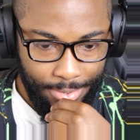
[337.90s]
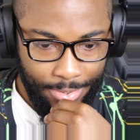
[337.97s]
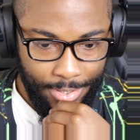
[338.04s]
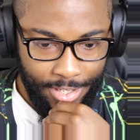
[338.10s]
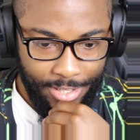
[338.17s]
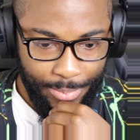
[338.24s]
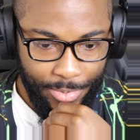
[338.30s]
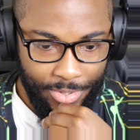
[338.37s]

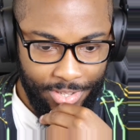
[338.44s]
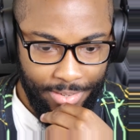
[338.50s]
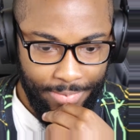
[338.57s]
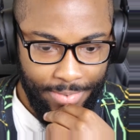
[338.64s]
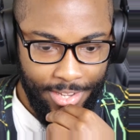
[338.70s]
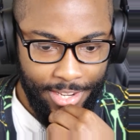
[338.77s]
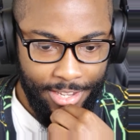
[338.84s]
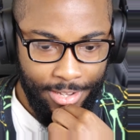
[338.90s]
His music
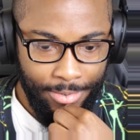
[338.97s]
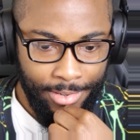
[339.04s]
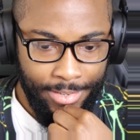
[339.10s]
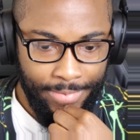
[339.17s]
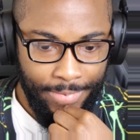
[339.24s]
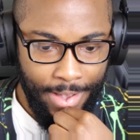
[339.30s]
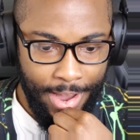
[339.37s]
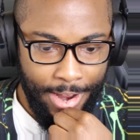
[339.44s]
video was
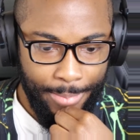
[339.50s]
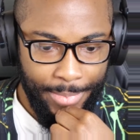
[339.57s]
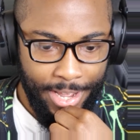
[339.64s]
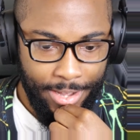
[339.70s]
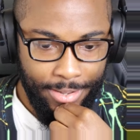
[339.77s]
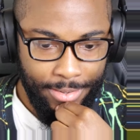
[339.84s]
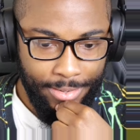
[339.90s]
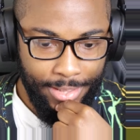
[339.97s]
fire. I'm
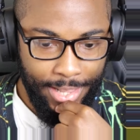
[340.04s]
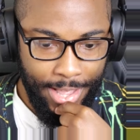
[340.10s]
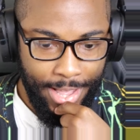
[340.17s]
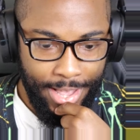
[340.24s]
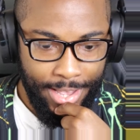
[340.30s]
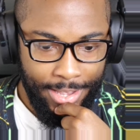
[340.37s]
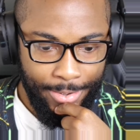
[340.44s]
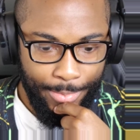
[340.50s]
not gonna
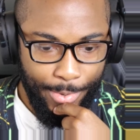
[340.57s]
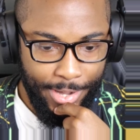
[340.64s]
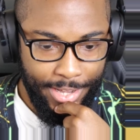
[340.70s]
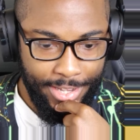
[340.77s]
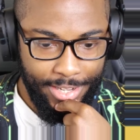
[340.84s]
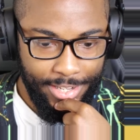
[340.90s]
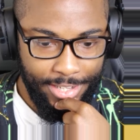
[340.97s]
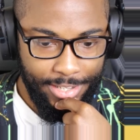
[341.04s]
lie, it
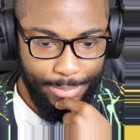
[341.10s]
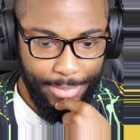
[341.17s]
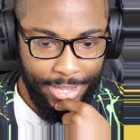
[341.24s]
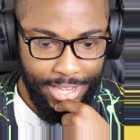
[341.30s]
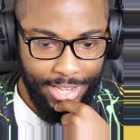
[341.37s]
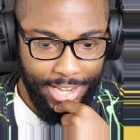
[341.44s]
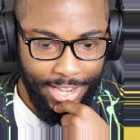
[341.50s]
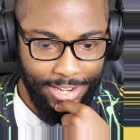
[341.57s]
was.
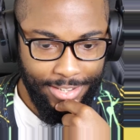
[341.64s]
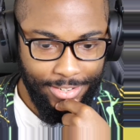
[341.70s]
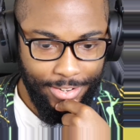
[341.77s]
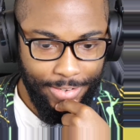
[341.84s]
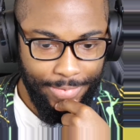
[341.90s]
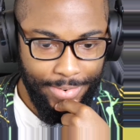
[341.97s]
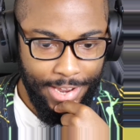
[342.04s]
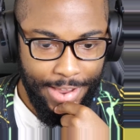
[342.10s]
Man, got a
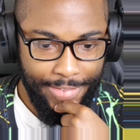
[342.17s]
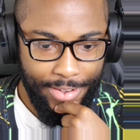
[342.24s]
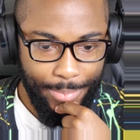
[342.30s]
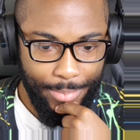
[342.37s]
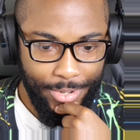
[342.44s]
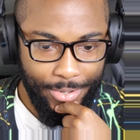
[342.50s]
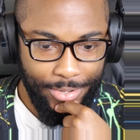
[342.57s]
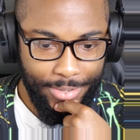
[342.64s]
song for every
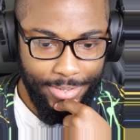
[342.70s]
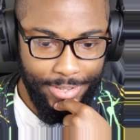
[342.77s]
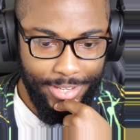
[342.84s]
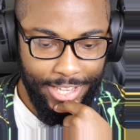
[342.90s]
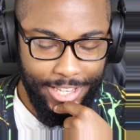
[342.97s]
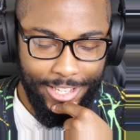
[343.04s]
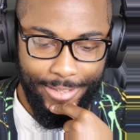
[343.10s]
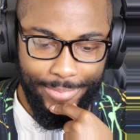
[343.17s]
mood.
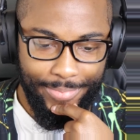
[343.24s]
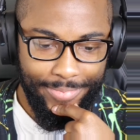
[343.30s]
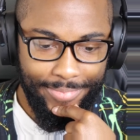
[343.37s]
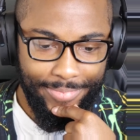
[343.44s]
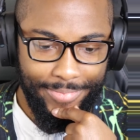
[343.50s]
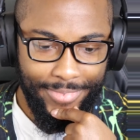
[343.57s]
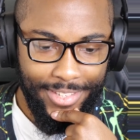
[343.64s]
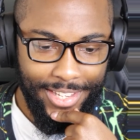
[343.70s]
Yep.
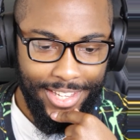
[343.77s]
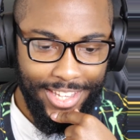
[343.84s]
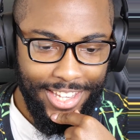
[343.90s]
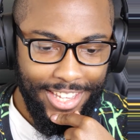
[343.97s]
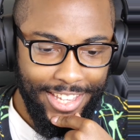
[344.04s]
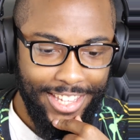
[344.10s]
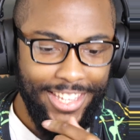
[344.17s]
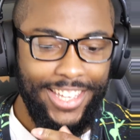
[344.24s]

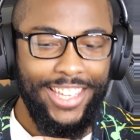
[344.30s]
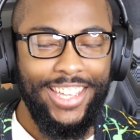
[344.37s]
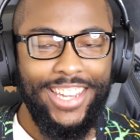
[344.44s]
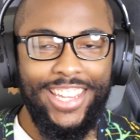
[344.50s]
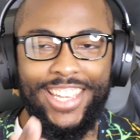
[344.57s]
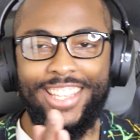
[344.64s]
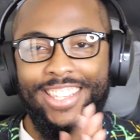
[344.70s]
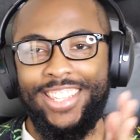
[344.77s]
He
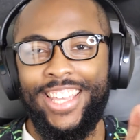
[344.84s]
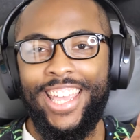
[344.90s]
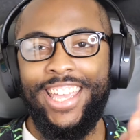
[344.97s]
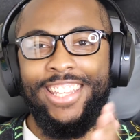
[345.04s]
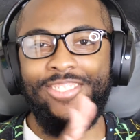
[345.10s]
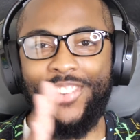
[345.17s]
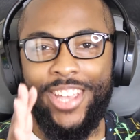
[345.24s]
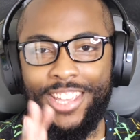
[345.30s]
didn't say
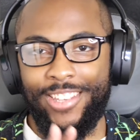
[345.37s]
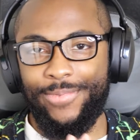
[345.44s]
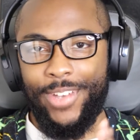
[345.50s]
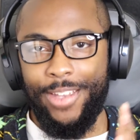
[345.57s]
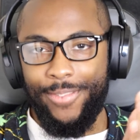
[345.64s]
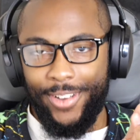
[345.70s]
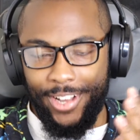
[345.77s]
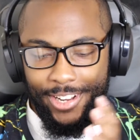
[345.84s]
Drake his
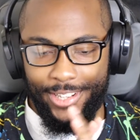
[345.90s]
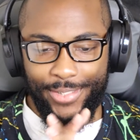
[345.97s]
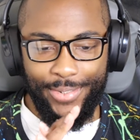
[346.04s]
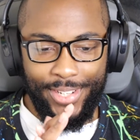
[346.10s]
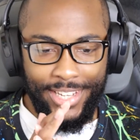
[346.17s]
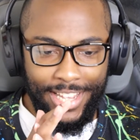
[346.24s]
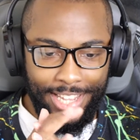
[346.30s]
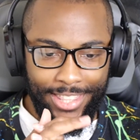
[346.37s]
favorite artist for
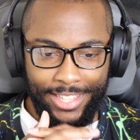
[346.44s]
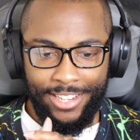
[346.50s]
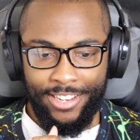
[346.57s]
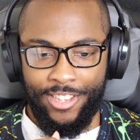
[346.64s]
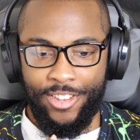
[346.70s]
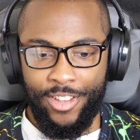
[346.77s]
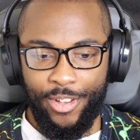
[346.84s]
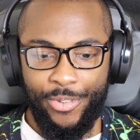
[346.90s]
nothing.
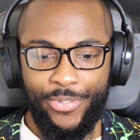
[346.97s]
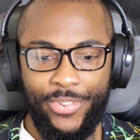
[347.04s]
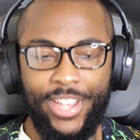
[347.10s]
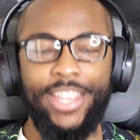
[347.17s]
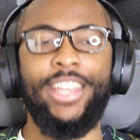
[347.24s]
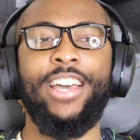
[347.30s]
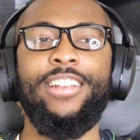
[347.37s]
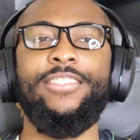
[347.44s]
You know,
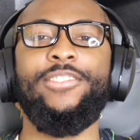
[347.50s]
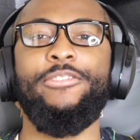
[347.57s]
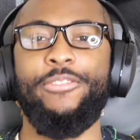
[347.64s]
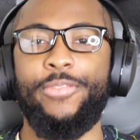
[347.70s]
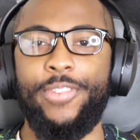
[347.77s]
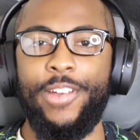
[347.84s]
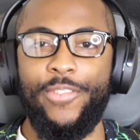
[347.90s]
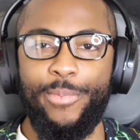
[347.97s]
Drake got a song
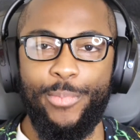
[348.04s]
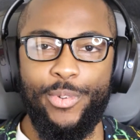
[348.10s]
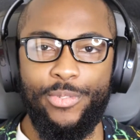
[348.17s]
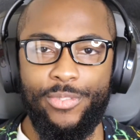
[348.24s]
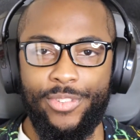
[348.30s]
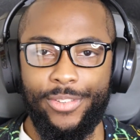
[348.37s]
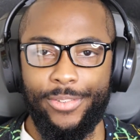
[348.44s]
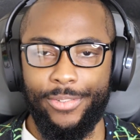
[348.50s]
for every
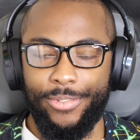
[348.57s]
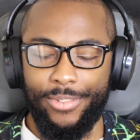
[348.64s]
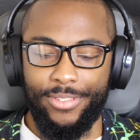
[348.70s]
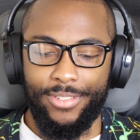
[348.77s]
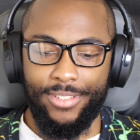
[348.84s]
mood too.